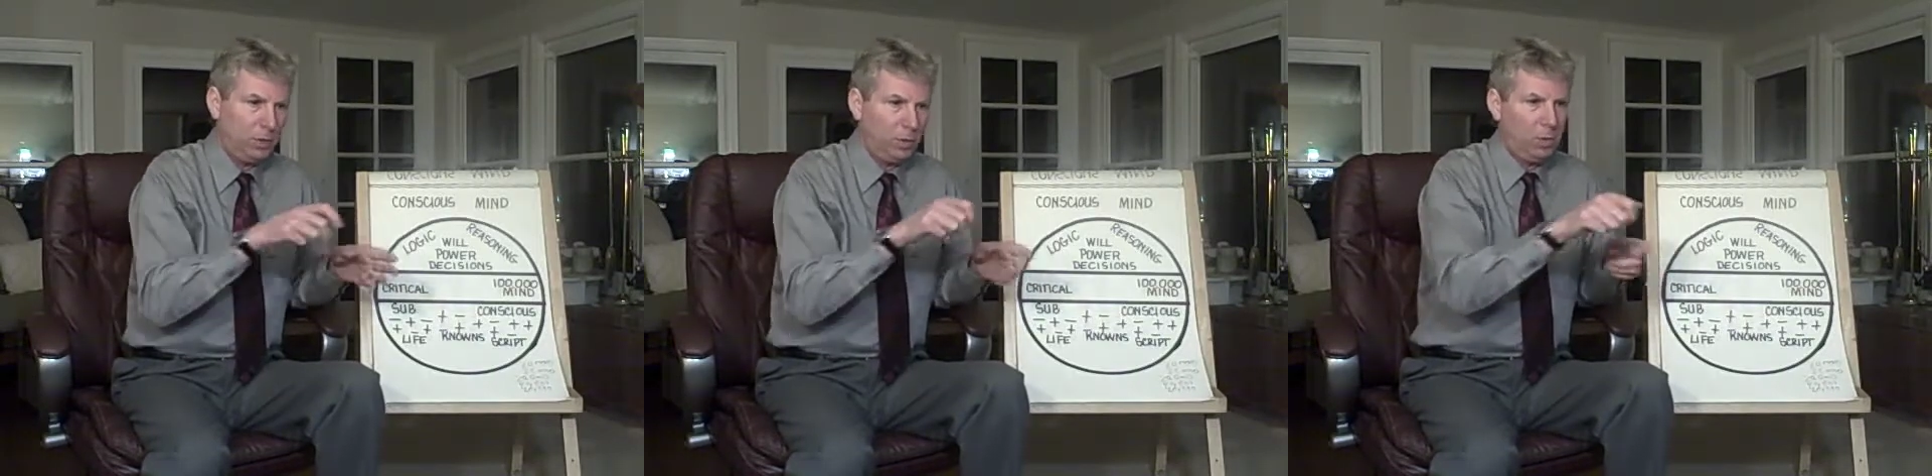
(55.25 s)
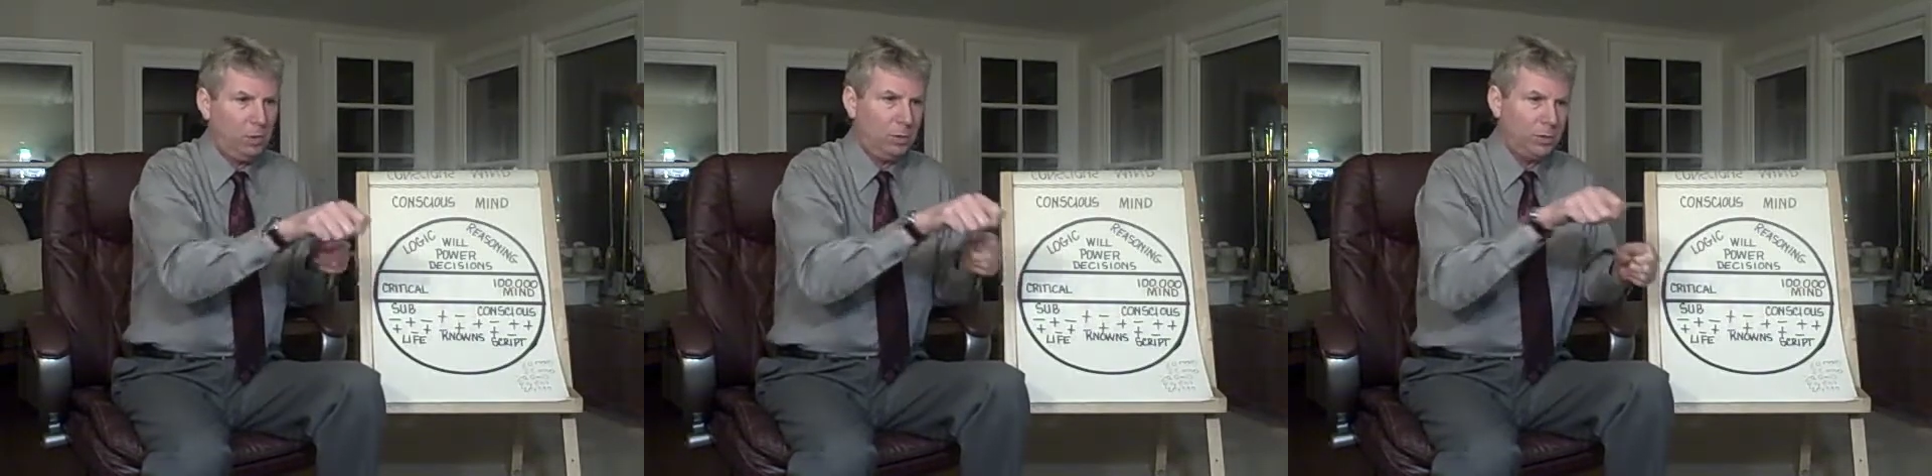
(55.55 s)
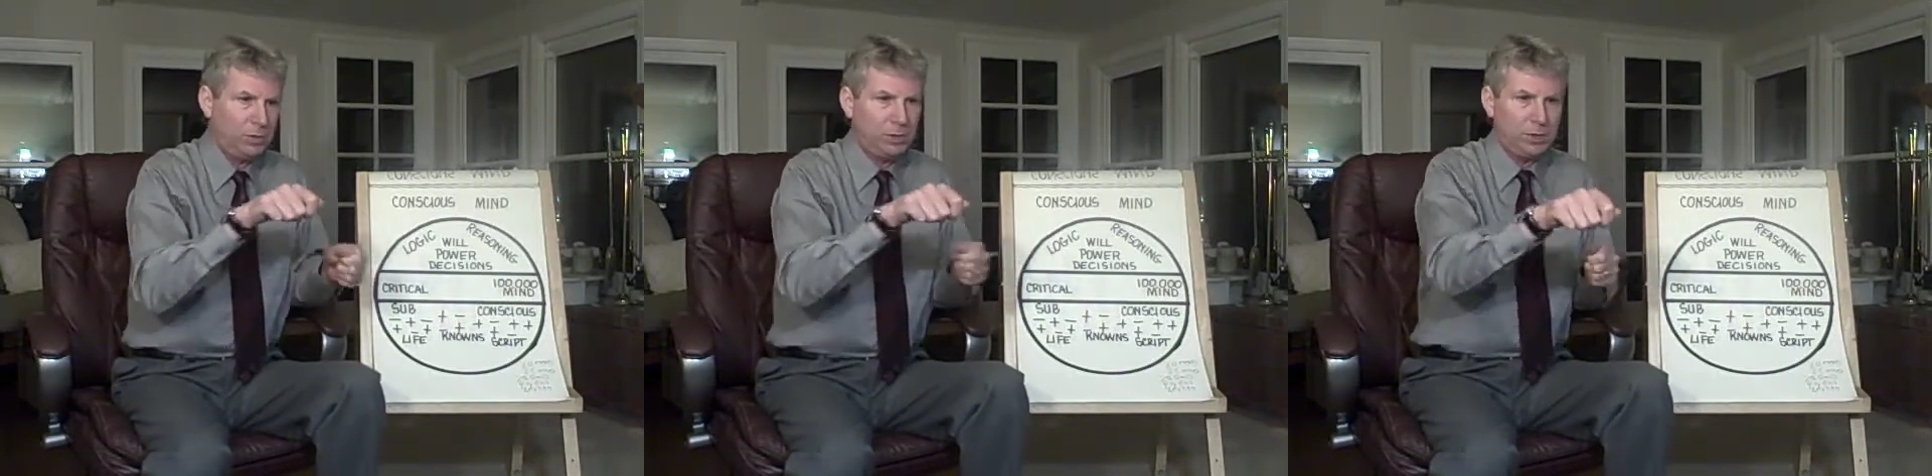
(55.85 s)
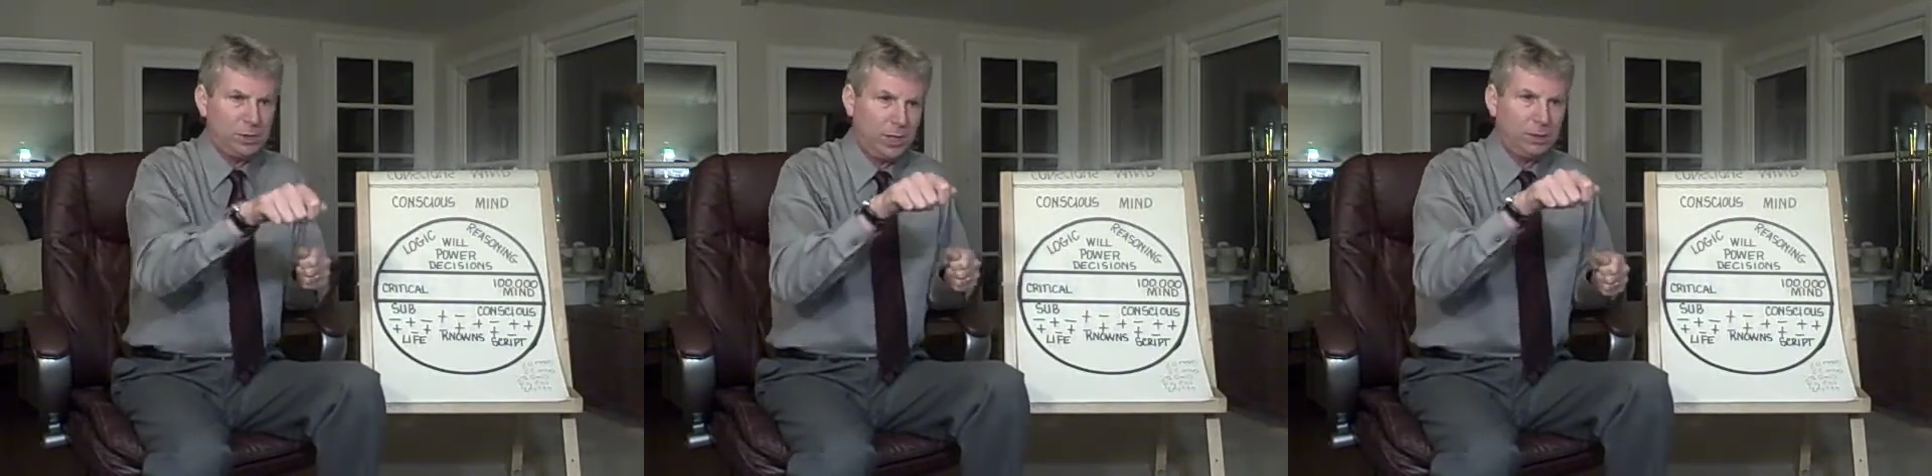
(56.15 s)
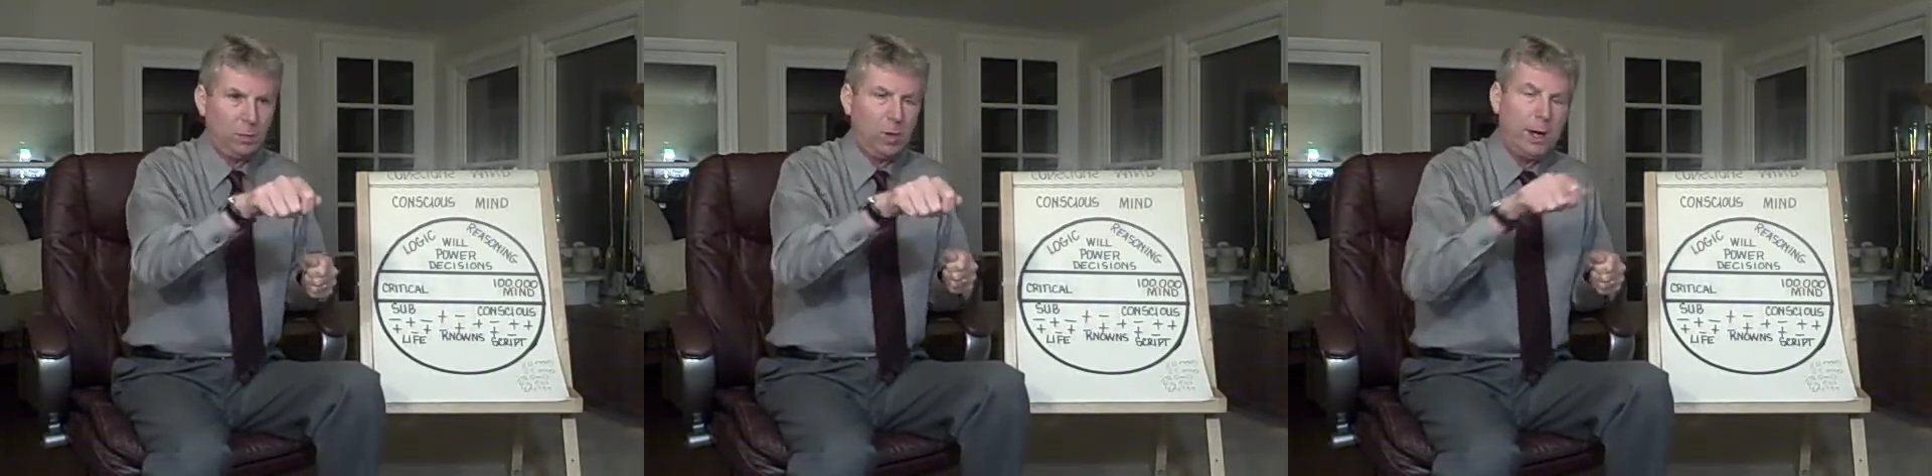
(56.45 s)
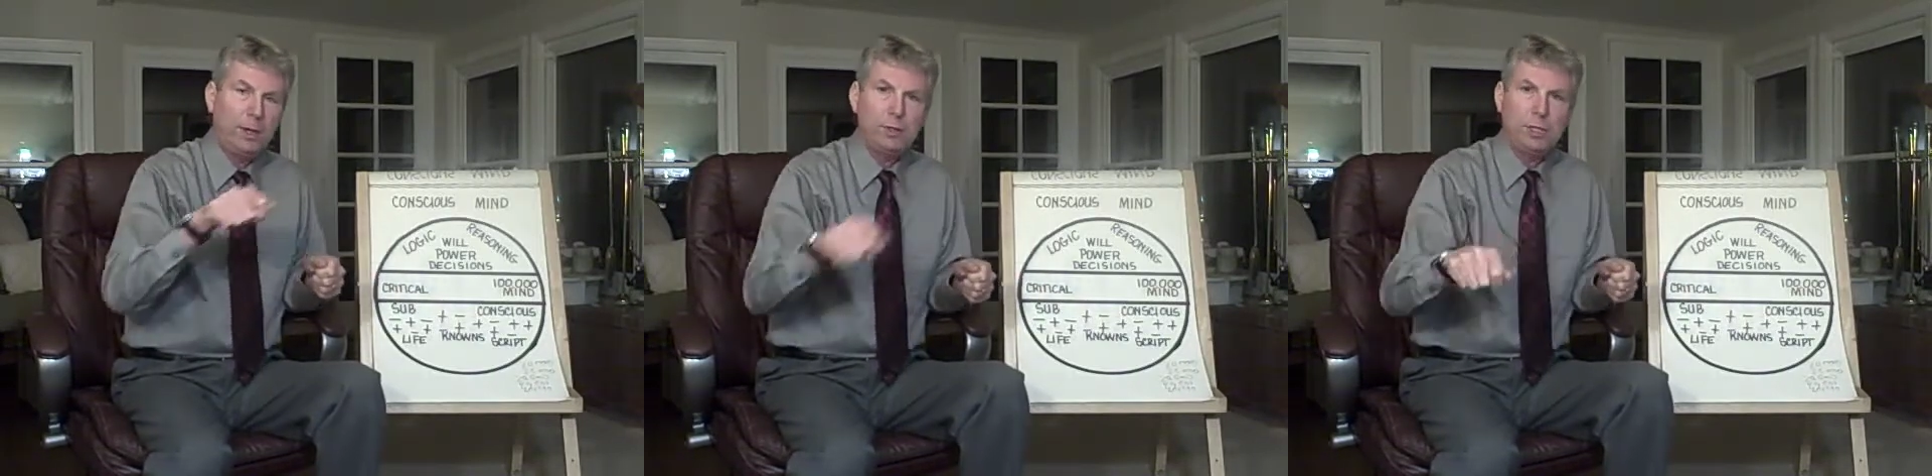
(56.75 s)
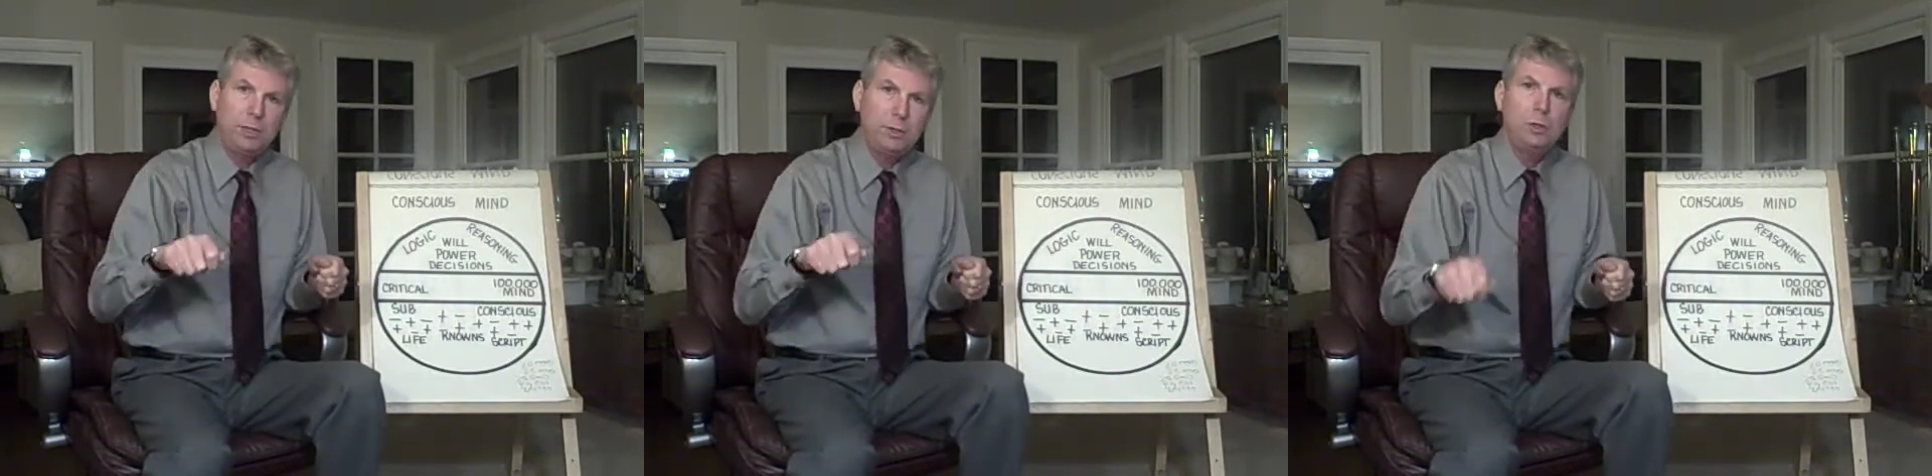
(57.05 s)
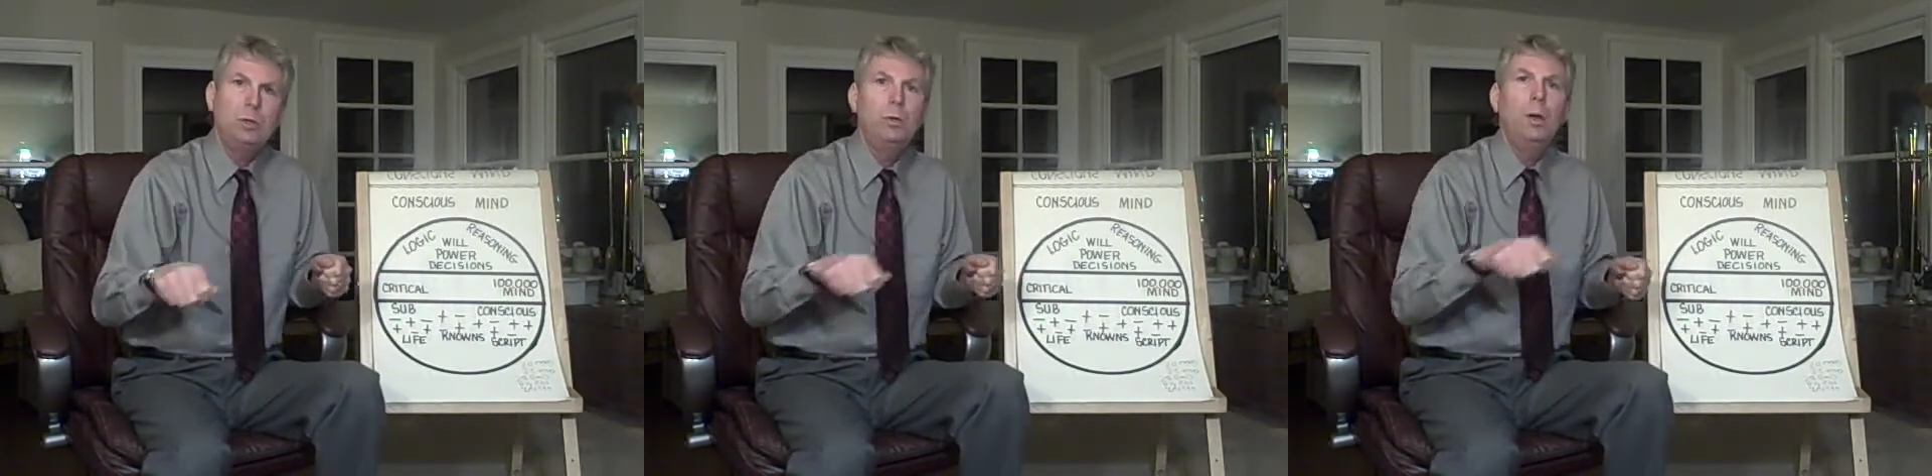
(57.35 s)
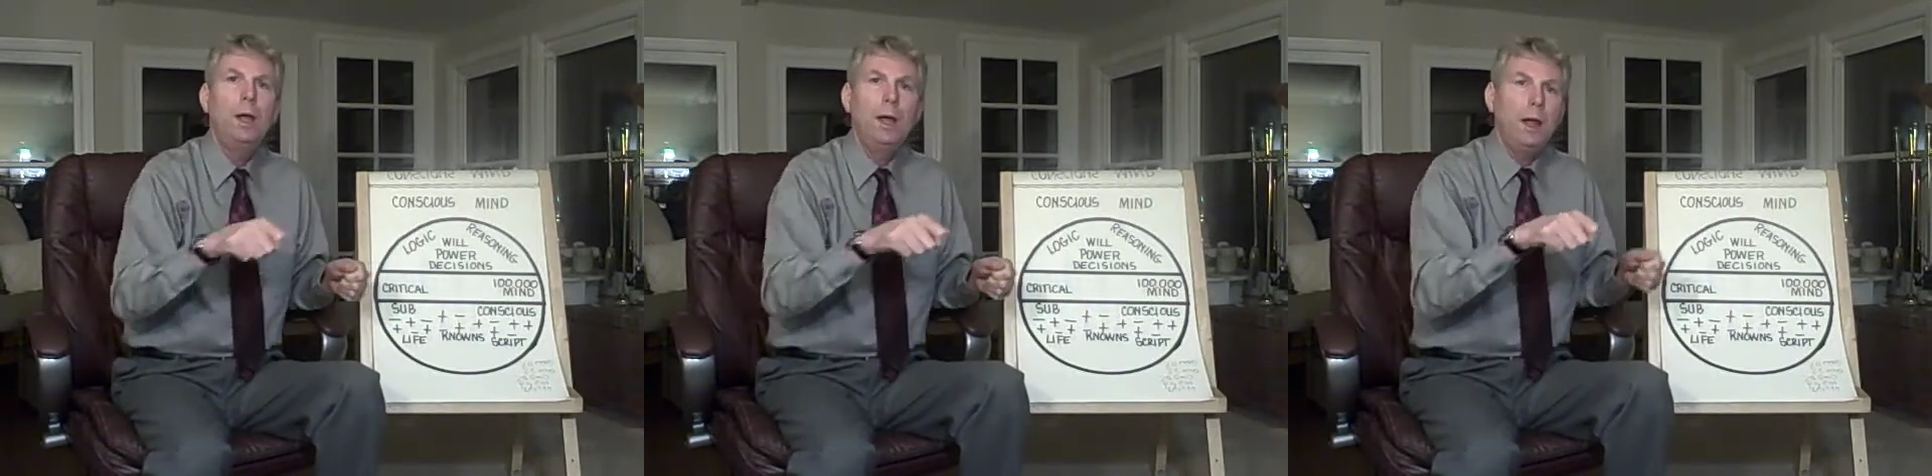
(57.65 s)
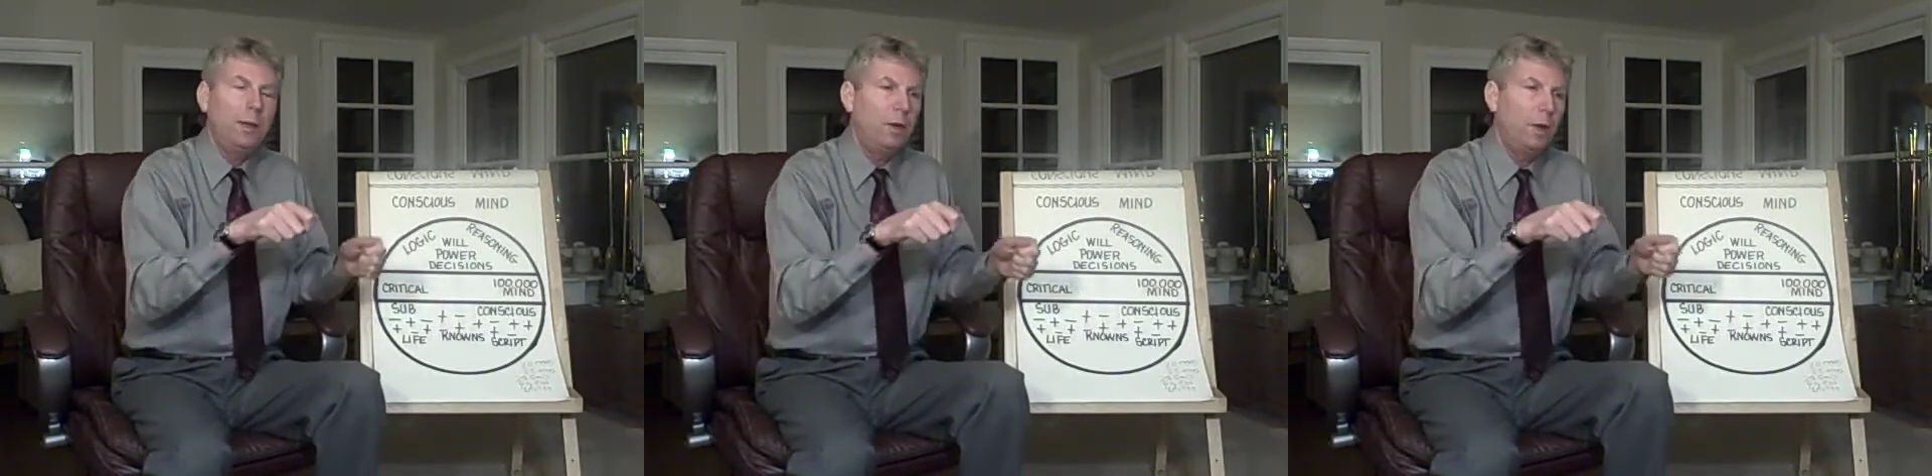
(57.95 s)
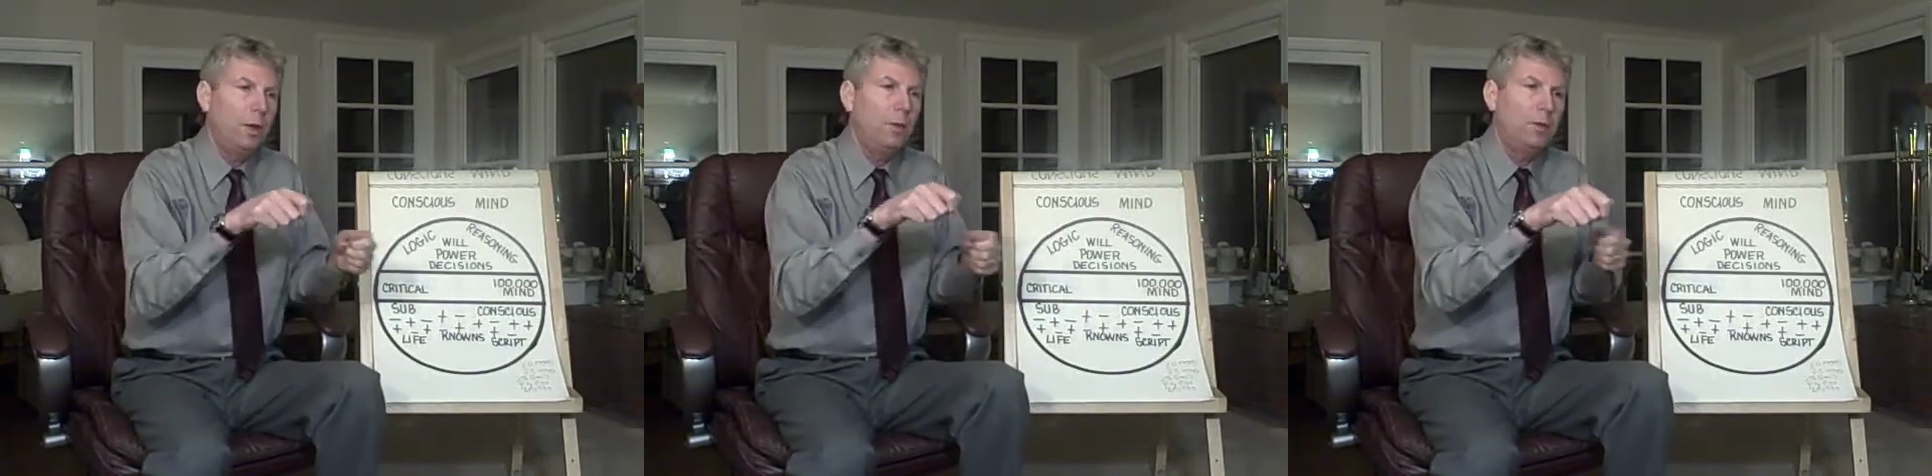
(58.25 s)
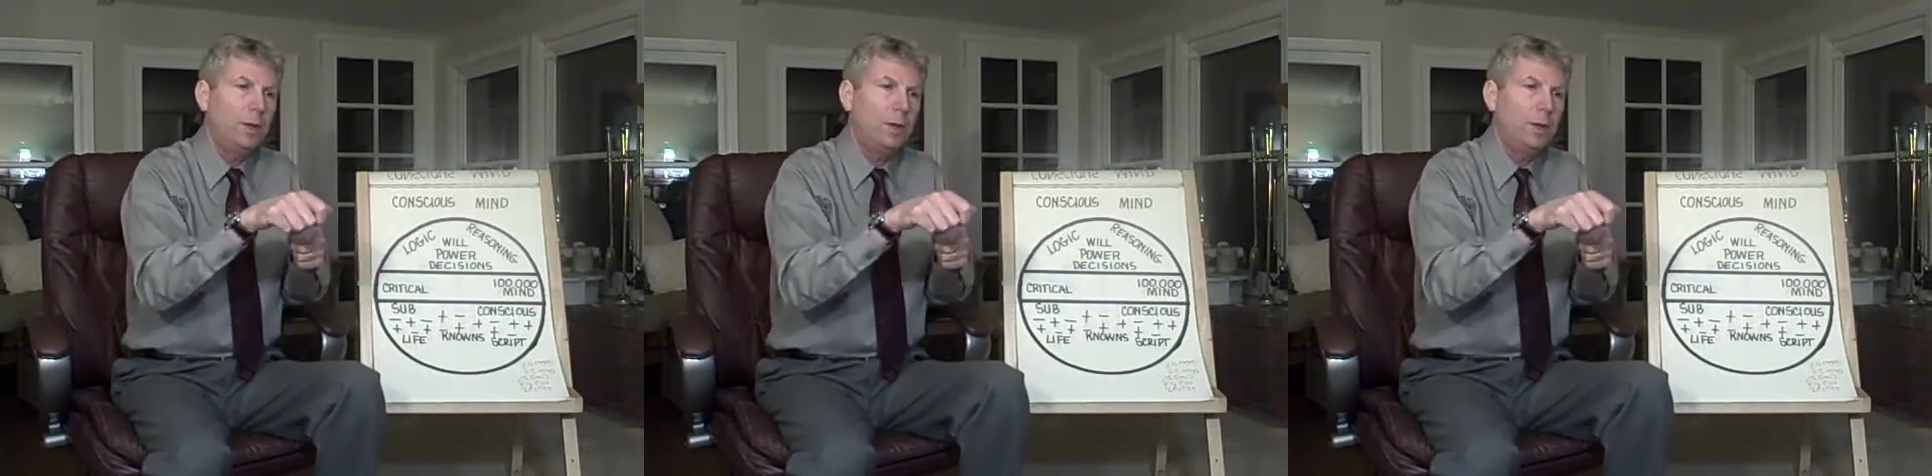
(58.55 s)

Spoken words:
holes to stick the wires into, the